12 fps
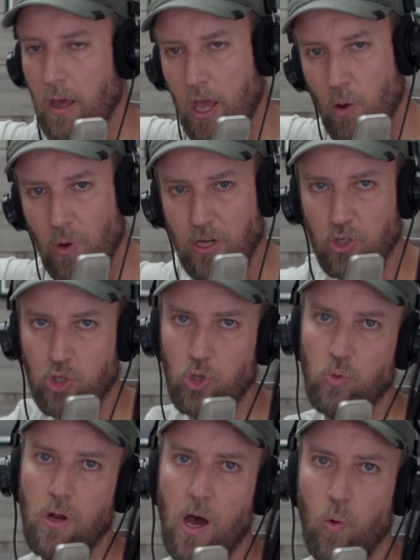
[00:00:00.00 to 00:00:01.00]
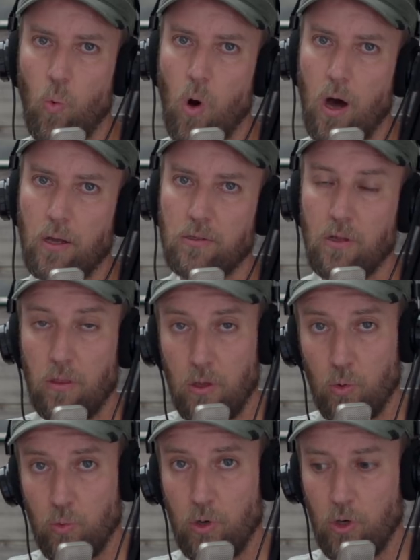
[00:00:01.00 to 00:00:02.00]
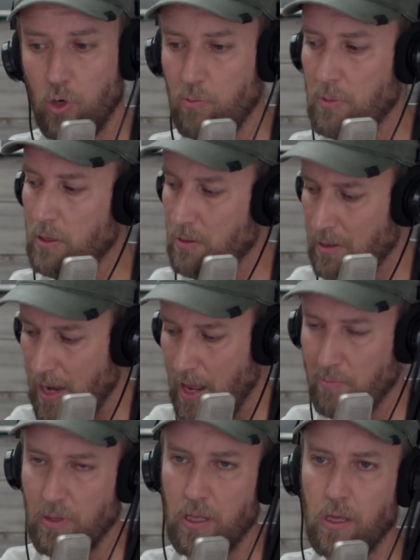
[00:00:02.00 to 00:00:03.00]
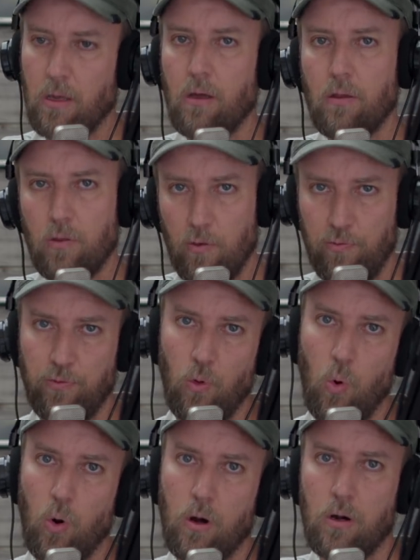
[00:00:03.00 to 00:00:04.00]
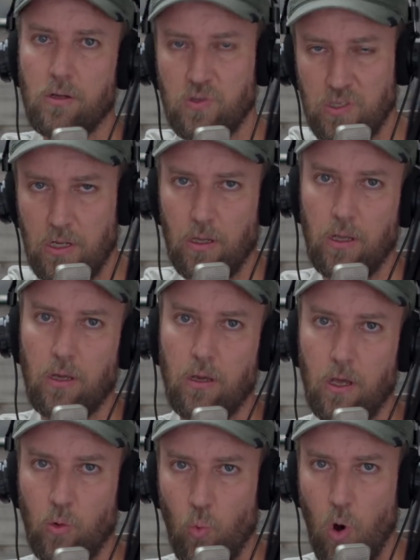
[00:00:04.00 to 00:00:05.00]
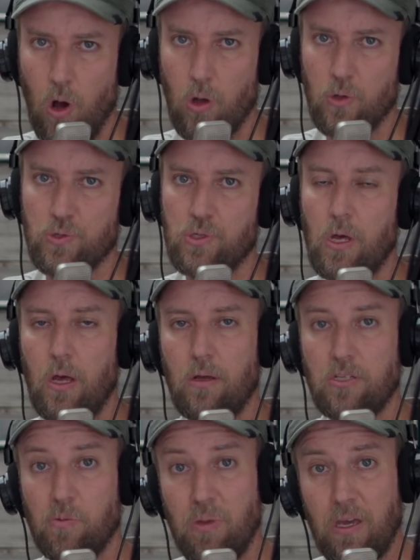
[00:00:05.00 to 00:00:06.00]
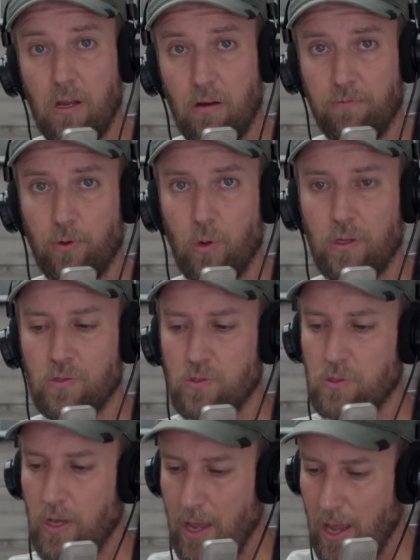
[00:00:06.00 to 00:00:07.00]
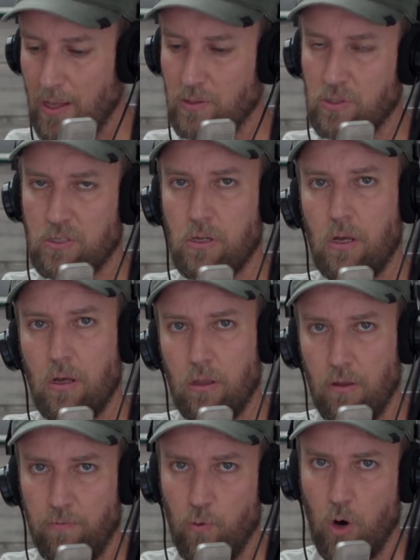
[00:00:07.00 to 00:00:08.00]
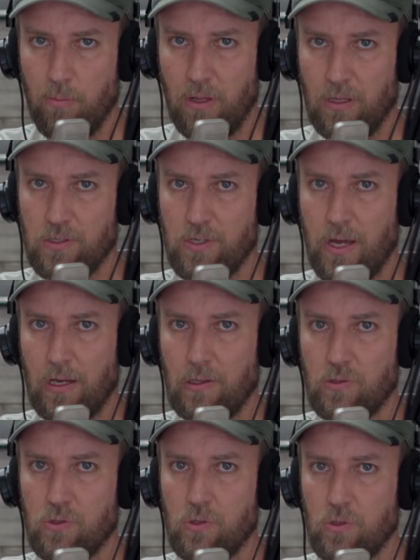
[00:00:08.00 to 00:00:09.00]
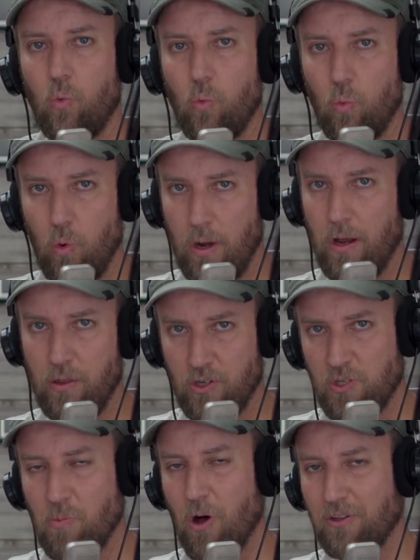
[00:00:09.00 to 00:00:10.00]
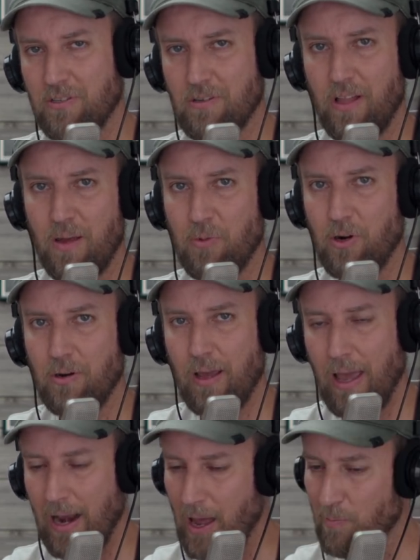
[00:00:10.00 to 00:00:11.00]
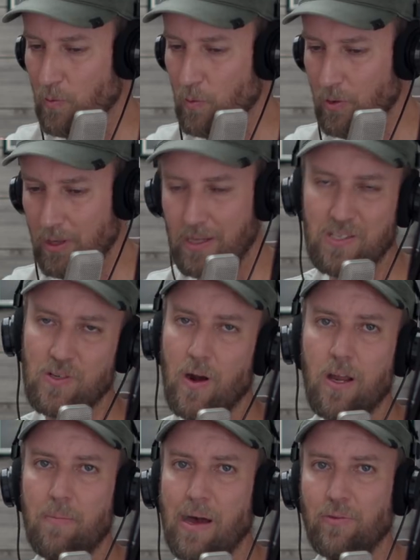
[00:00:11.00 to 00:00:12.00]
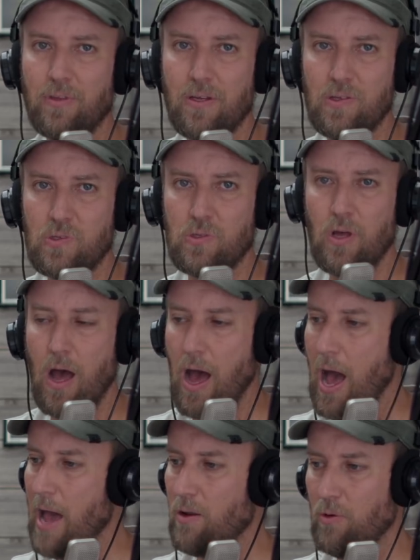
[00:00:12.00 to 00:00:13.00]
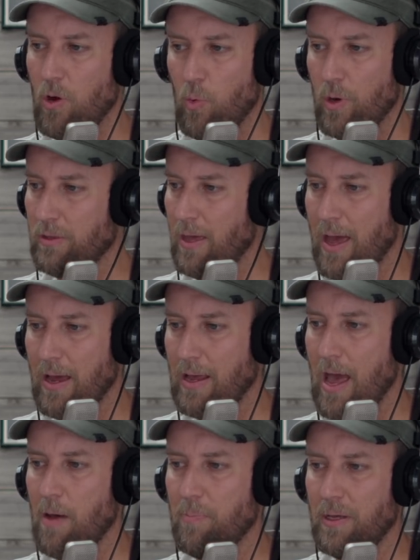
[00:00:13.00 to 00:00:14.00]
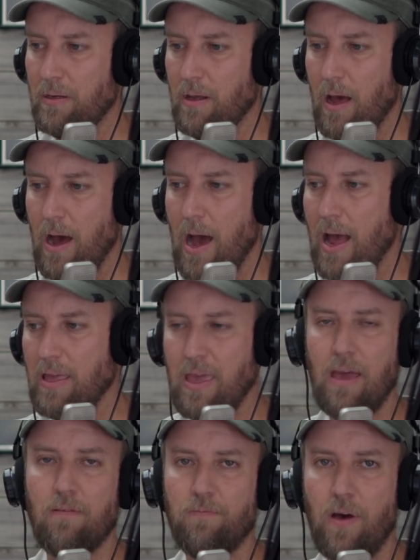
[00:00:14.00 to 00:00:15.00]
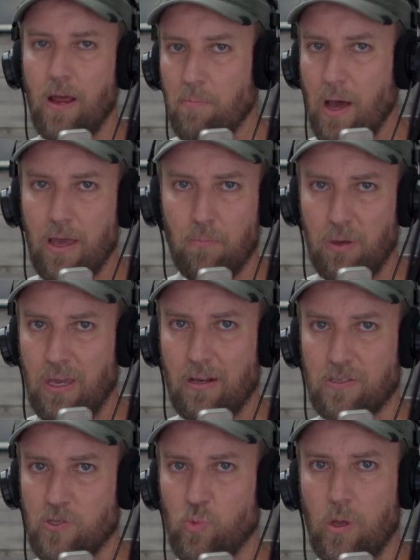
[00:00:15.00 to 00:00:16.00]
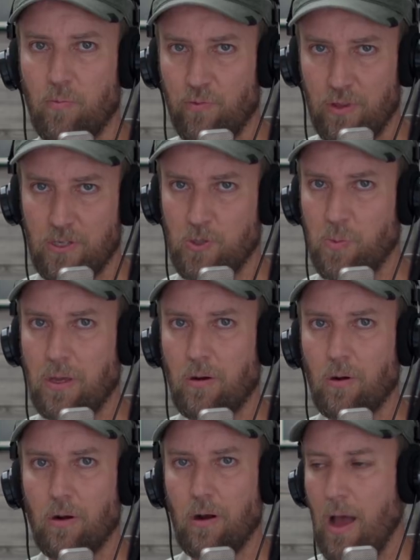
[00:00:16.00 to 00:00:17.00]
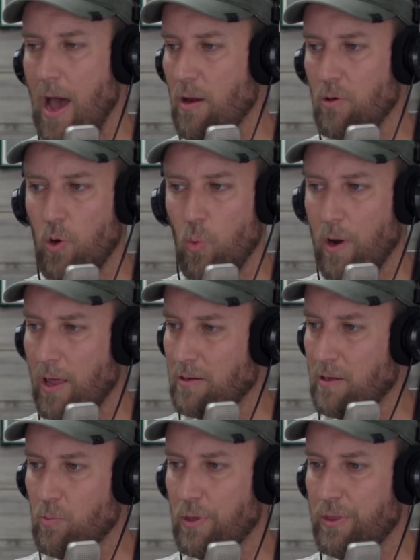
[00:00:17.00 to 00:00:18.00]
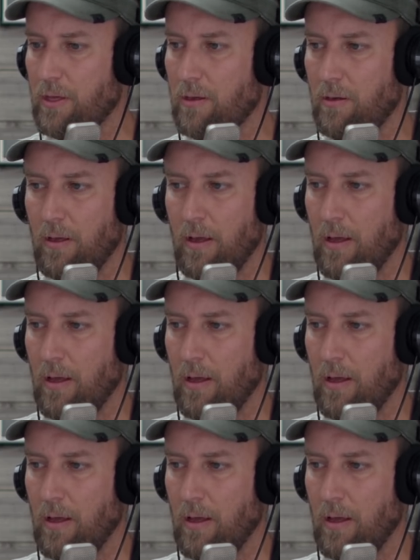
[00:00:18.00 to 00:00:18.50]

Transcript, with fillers: and we do not want the room, namely the floor, ceiling, and walls, to be an influence, hence the 4 milliseconds. One other small disclaimer, and I'm really sorry about this. I don't know what the heck happened. I can't find my impedance sweep for the speaker. I don't know what I did with it.